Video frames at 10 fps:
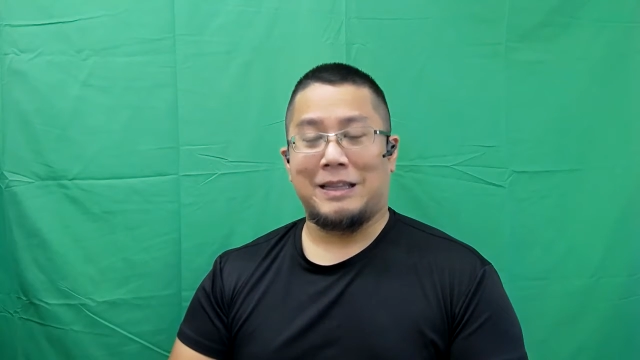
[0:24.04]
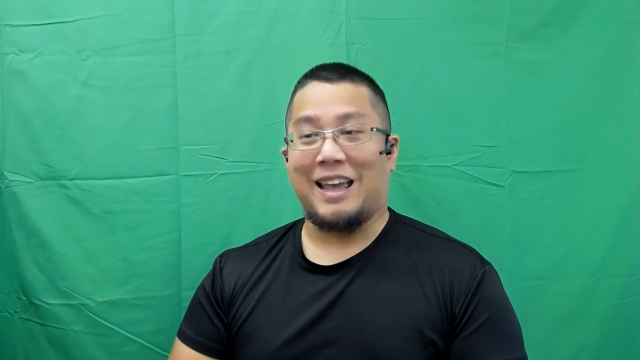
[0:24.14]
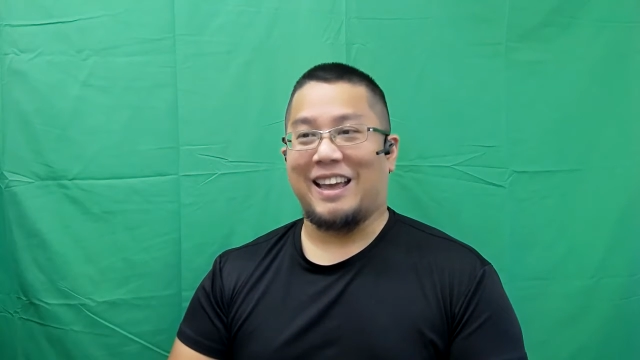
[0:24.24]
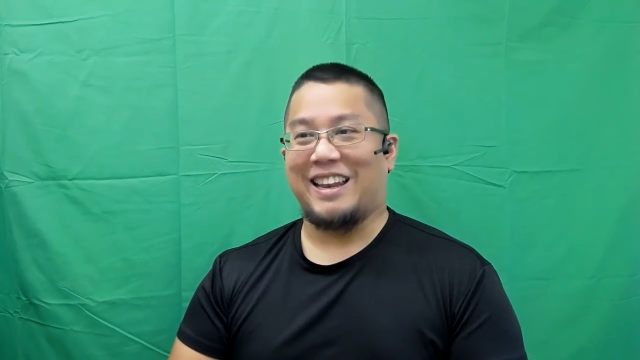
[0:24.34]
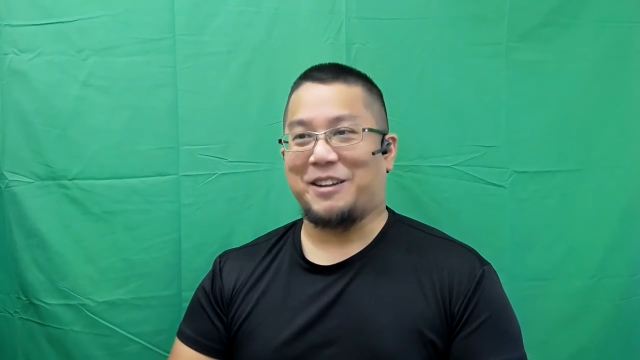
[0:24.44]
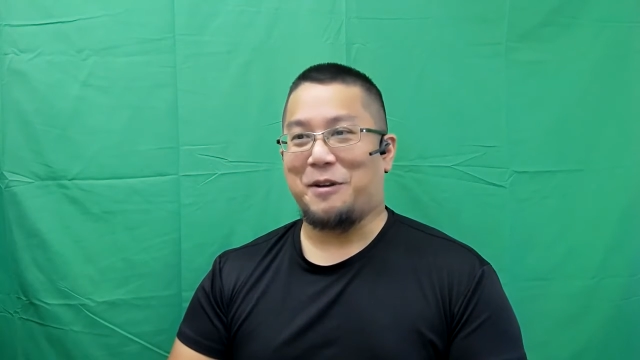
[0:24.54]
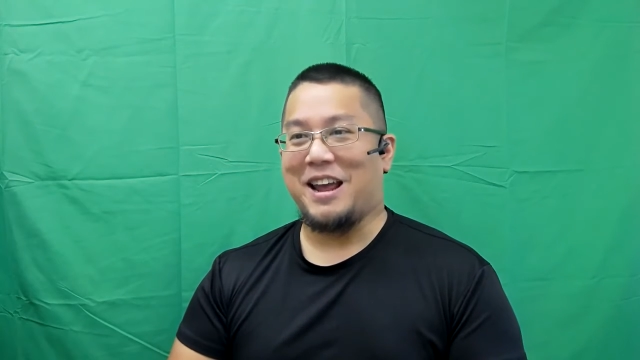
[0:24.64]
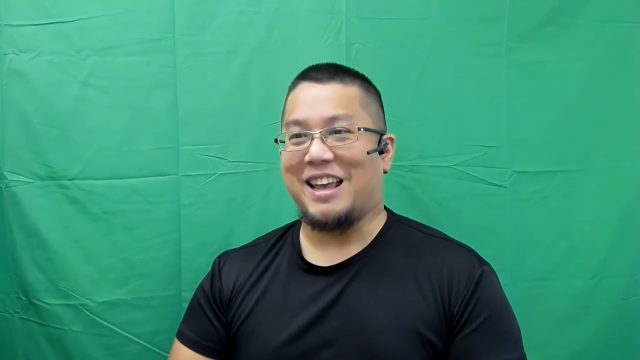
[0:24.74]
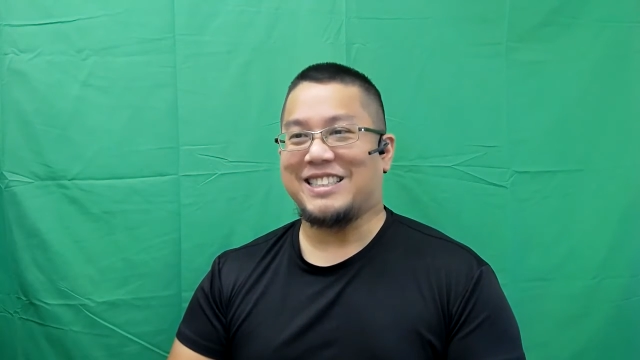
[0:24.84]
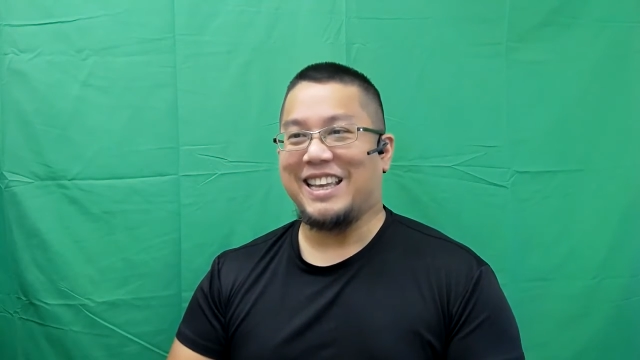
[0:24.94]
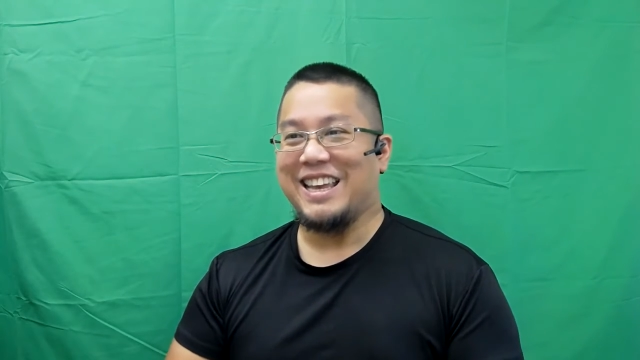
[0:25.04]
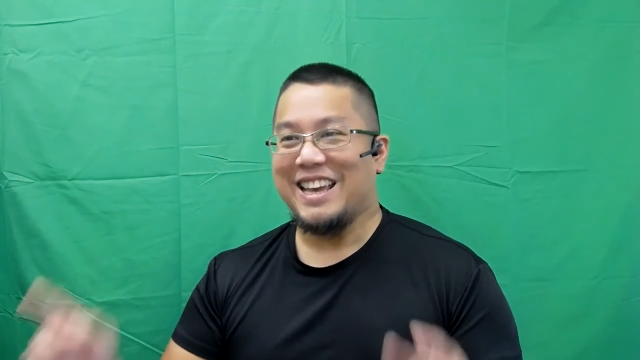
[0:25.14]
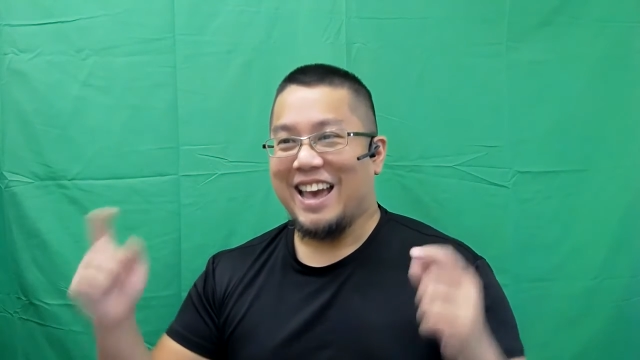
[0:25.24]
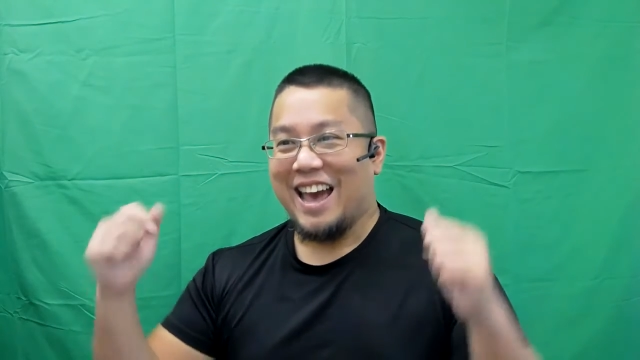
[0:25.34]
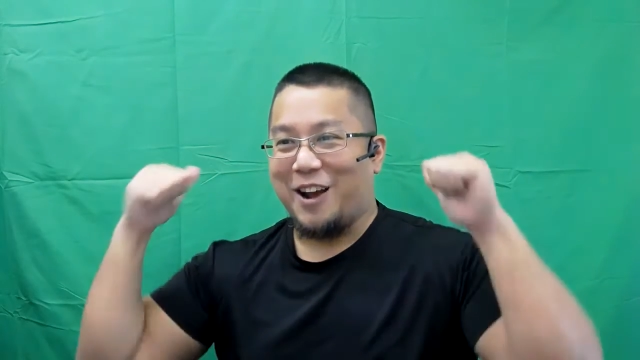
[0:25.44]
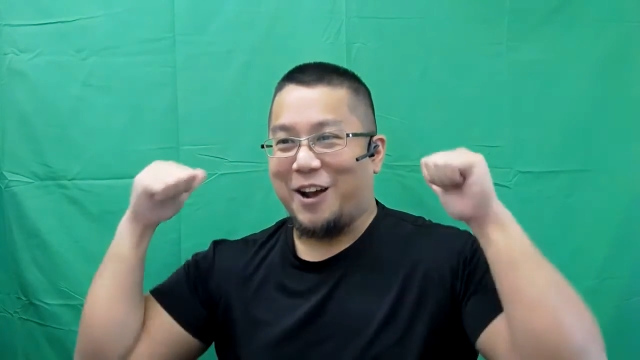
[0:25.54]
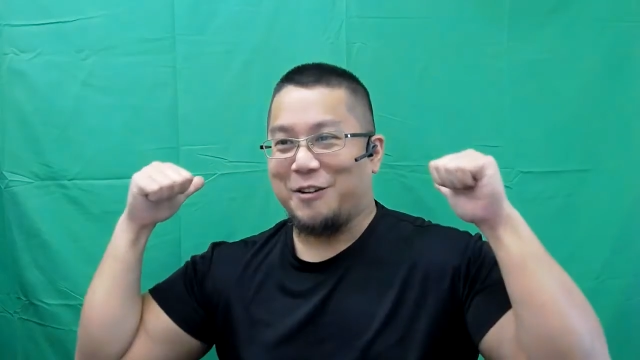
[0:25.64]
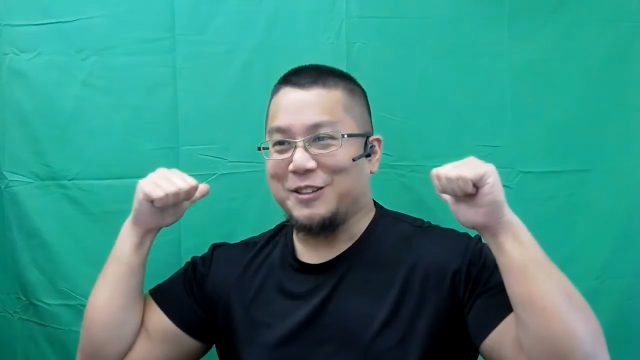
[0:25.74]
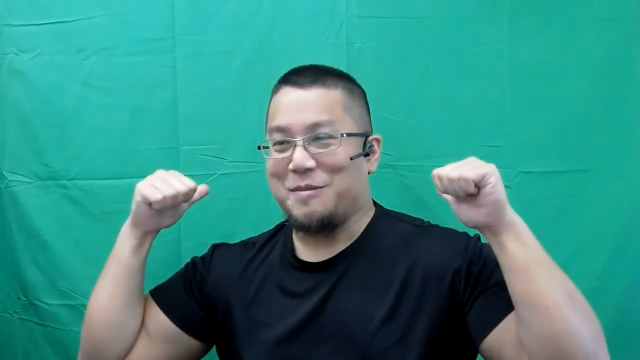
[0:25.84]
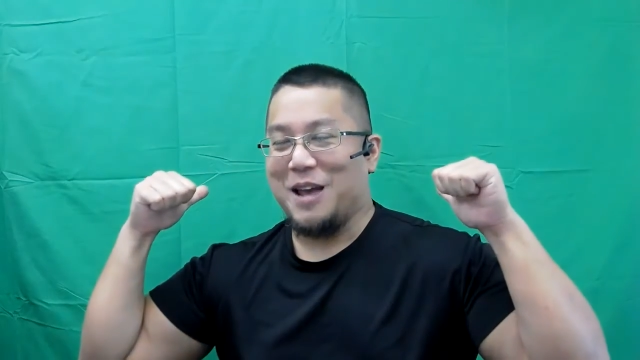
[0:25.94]
Yeah, that's right. See, I got a
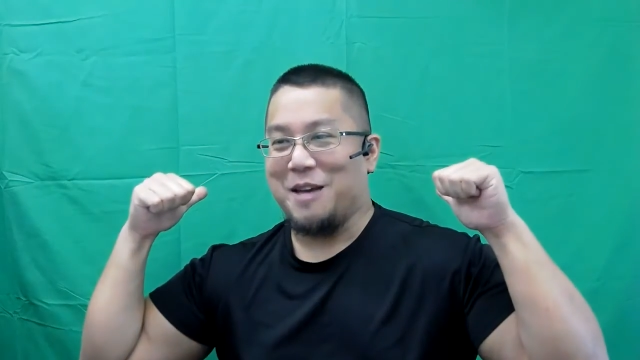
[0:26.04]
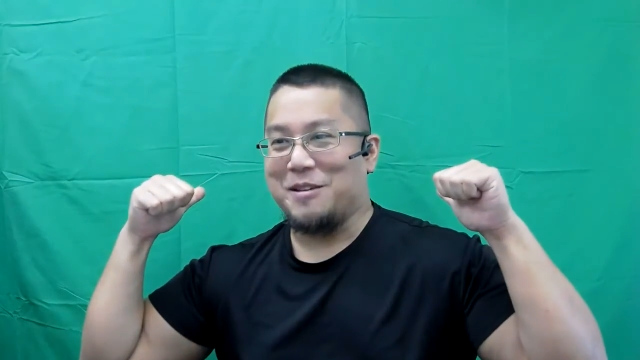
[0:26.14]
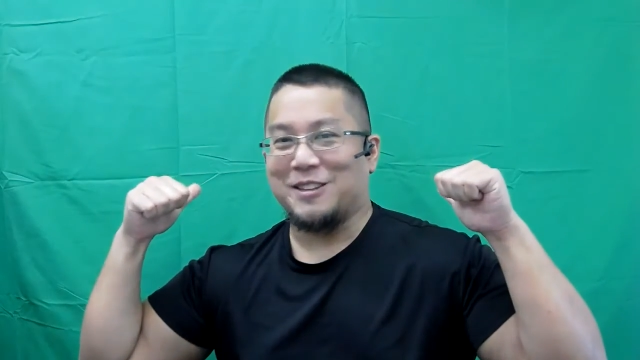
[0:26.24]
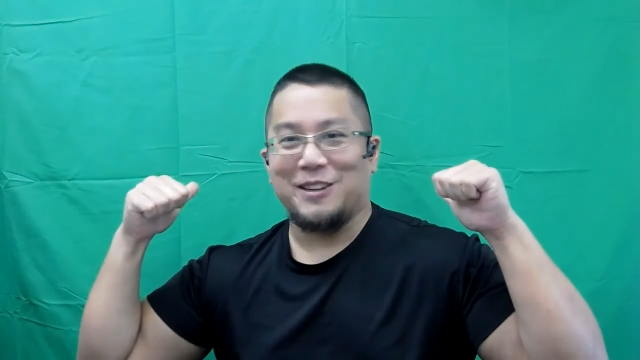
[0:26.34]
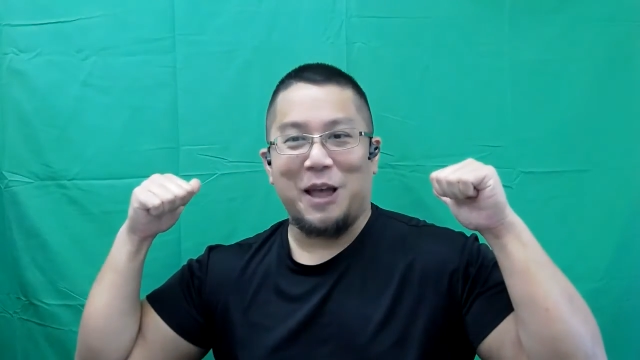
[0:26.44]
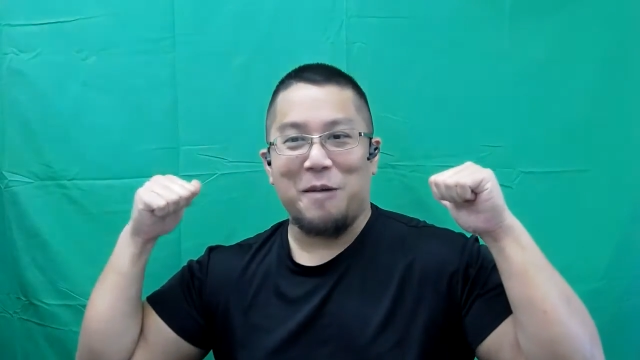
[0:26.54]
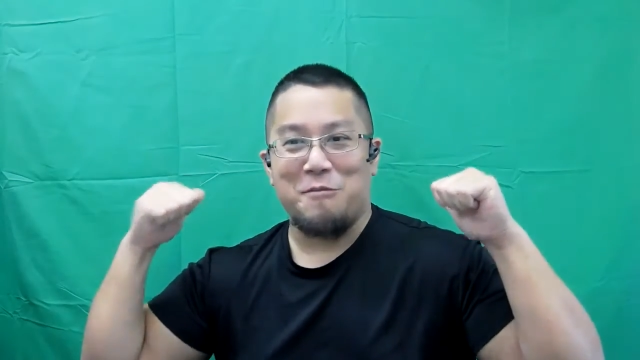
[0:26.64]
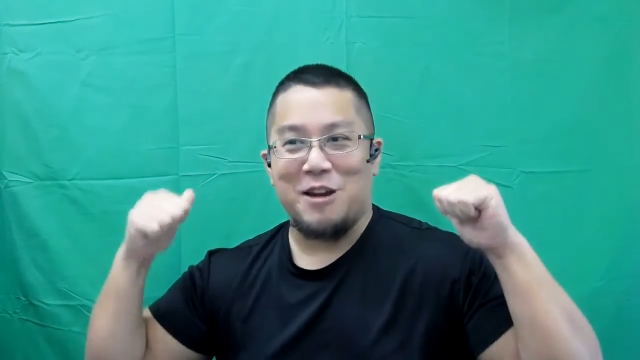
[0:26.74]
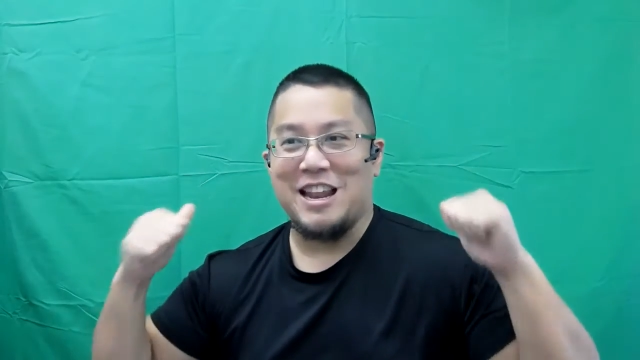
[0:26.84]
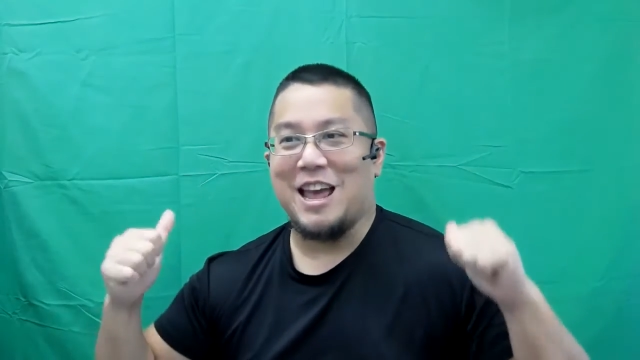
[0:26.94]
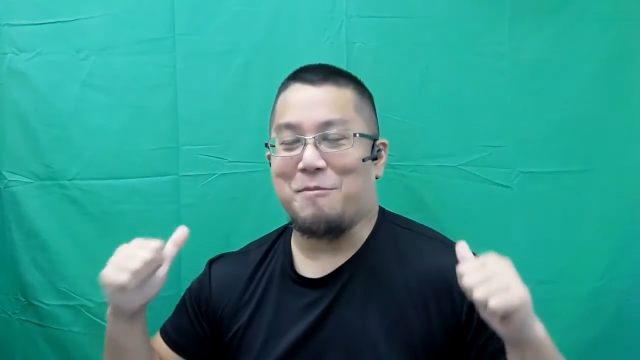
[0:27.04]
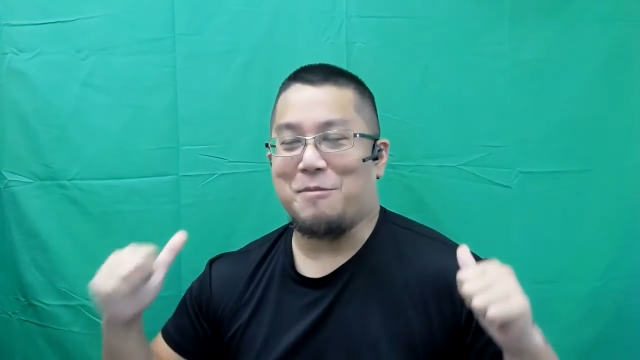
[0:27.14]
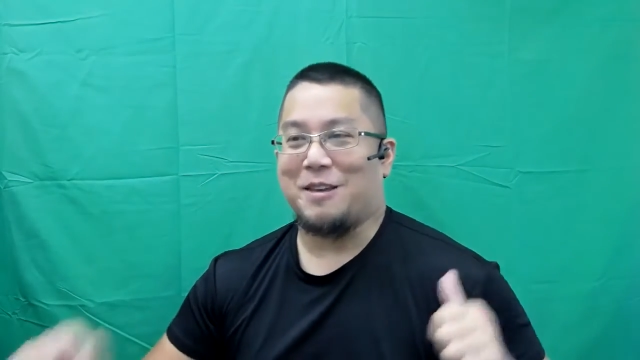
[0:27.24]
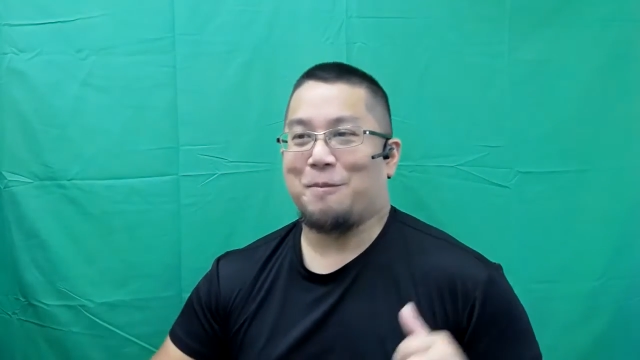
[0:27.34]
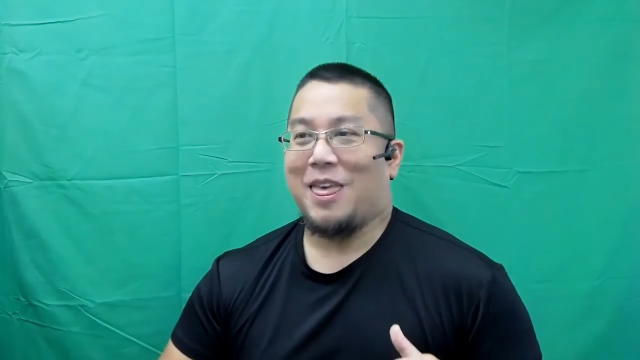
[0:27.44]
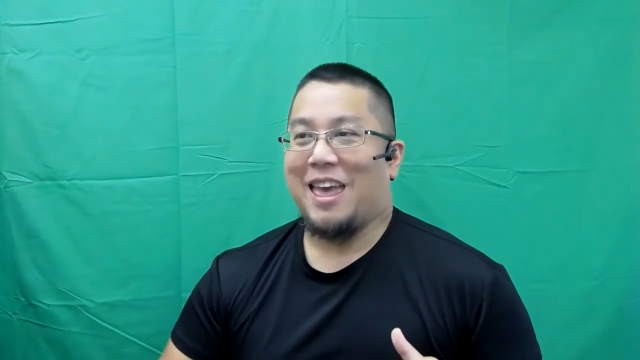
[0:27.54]
green screen behind me. So that's why I'm really happy.